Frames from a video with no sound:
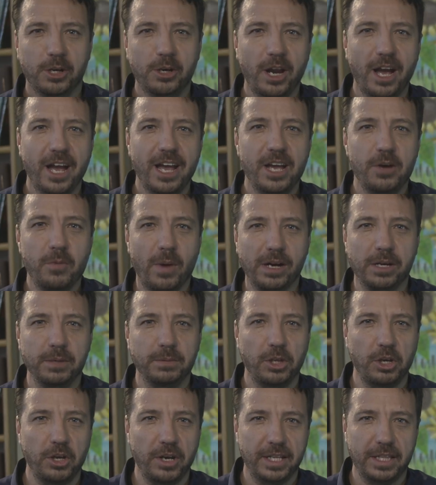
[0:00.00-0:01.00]
Good day, welcome
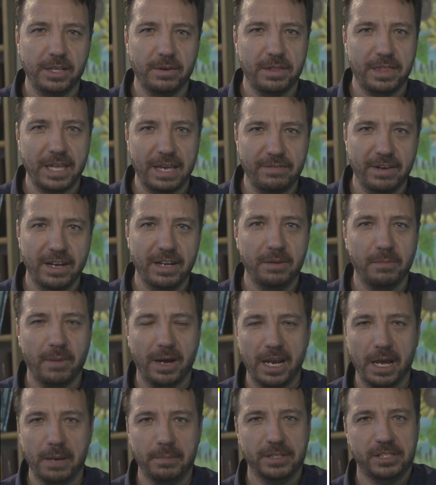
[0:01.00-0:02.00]
to Unity with Heaven. My
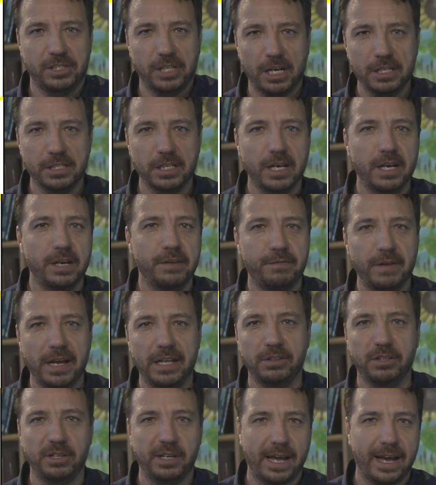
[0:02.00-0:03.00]
name is Joseph
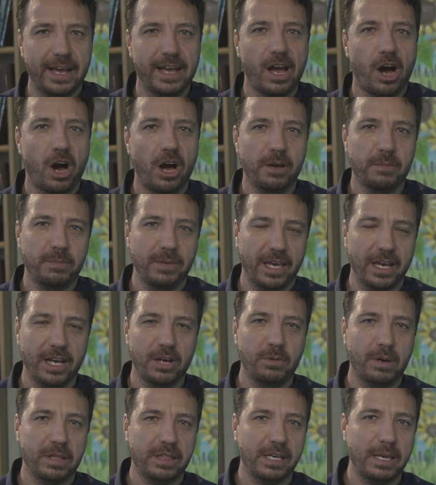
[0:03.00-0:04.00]
and today I'm here
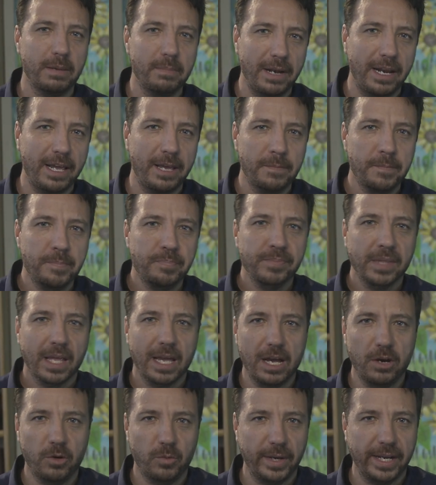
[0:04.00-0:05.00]
with Kimberly
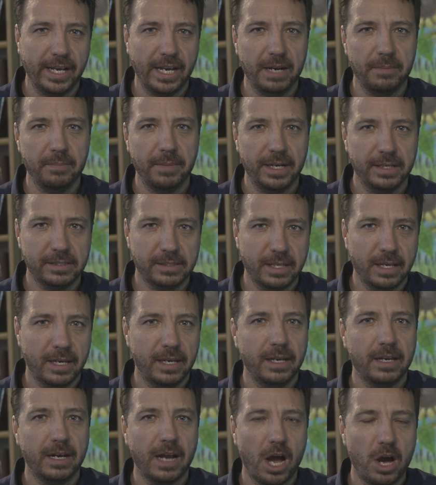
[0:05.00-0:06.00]
and uh, we're going to
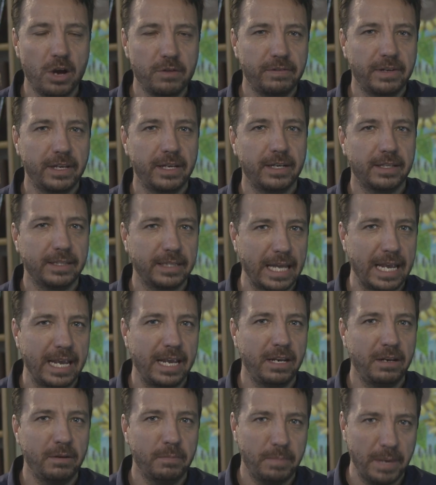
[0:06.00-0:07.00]
minister over
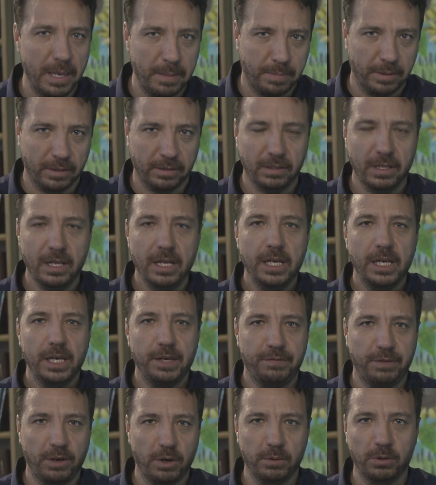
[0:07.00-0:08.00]
10 people.
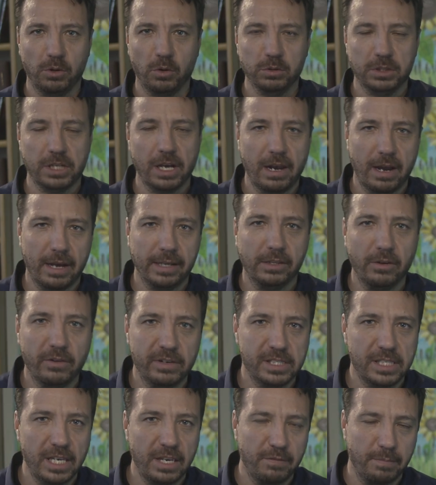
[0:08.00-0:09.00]
If you'd also like to
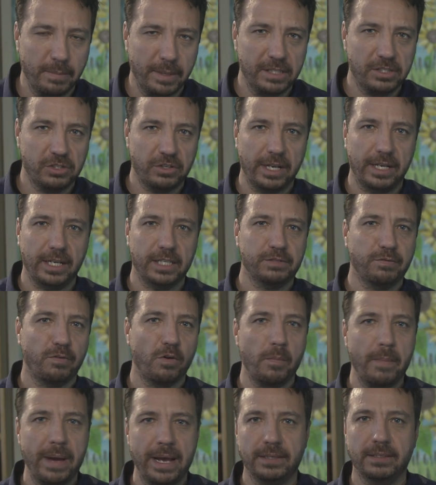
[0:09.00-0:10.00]
receive ministry in this
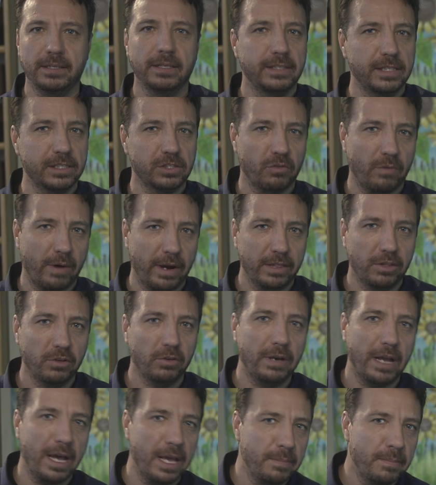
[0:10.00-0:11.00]
format, just write your
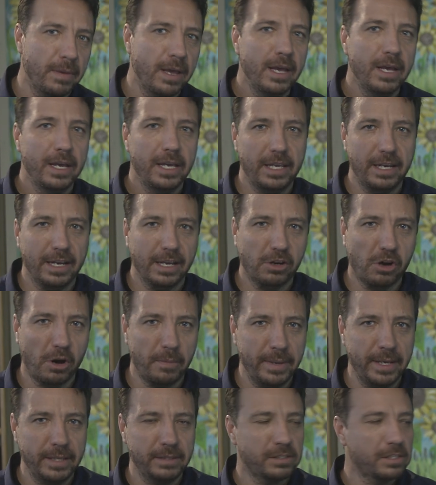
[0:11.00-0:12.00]
name in the
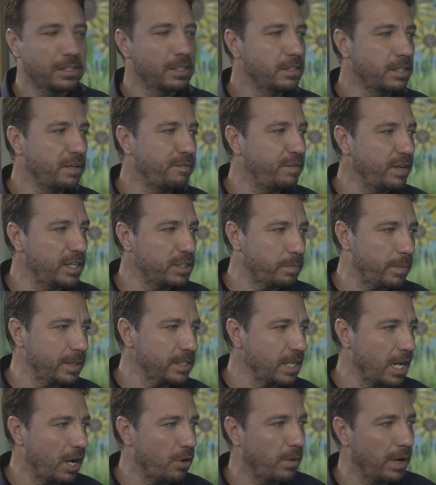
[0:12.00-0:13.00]
comments. The first
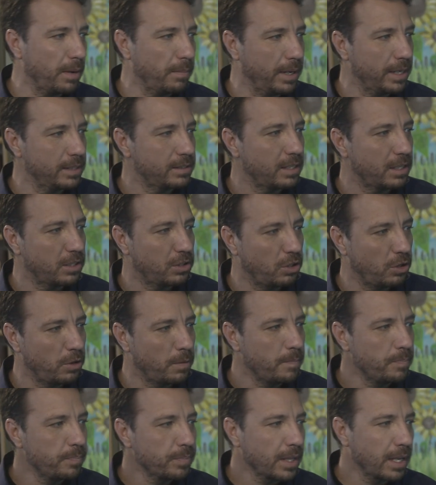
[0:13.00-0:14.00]
person I want to minister
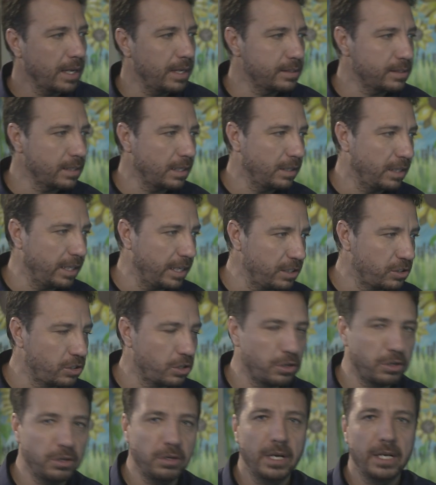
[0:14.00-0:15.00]
to is
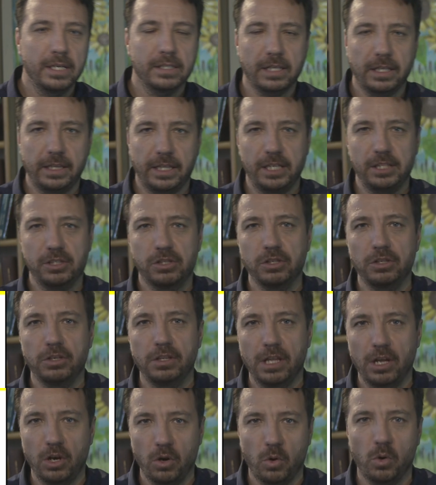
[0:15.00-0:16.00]
Sandisu. Sandisu,
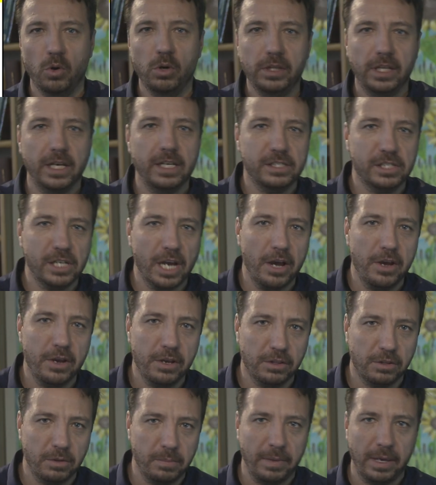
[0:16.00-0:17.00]
the Lord is
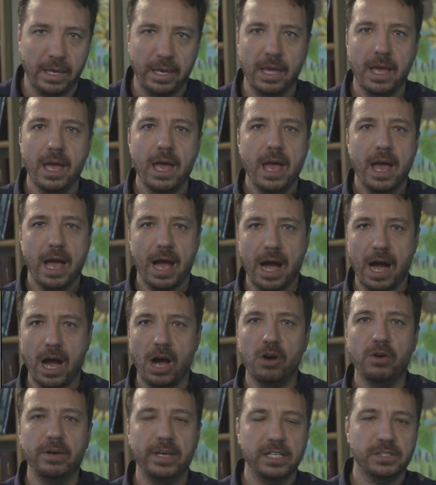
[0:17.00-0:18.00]
showing to me
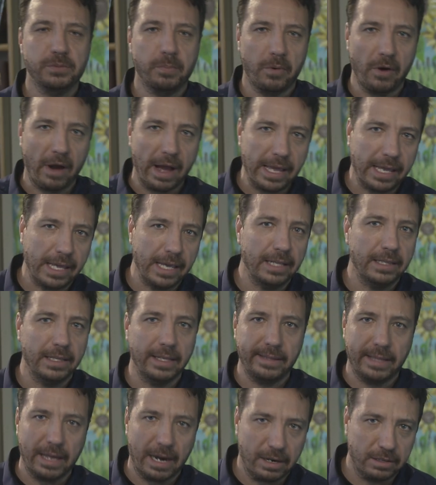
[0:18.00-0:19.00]
how He's breaking
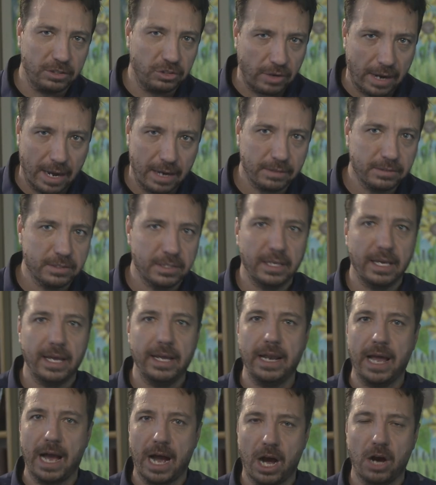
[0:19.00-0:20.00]
the drought
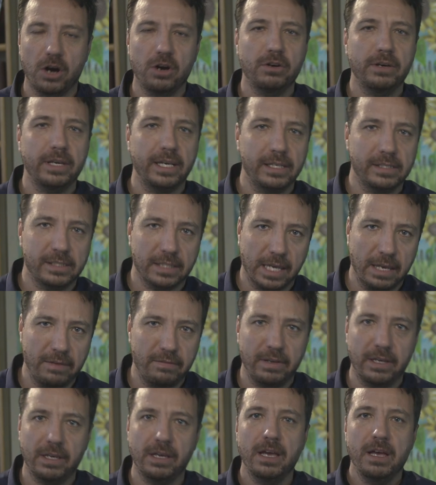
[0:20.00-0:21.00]
and how He's
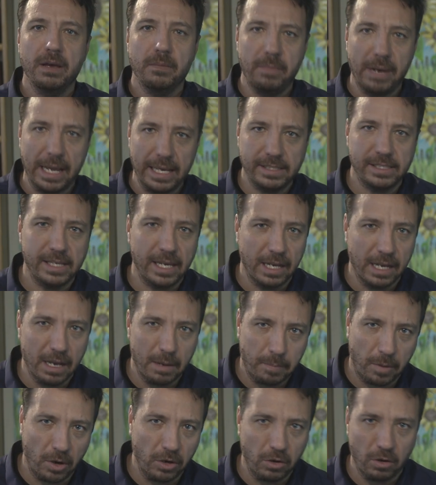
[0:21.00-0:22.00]
giving blessing
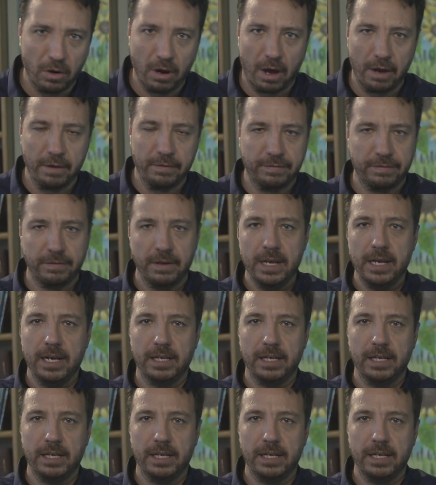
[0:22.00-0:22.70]
upon your life.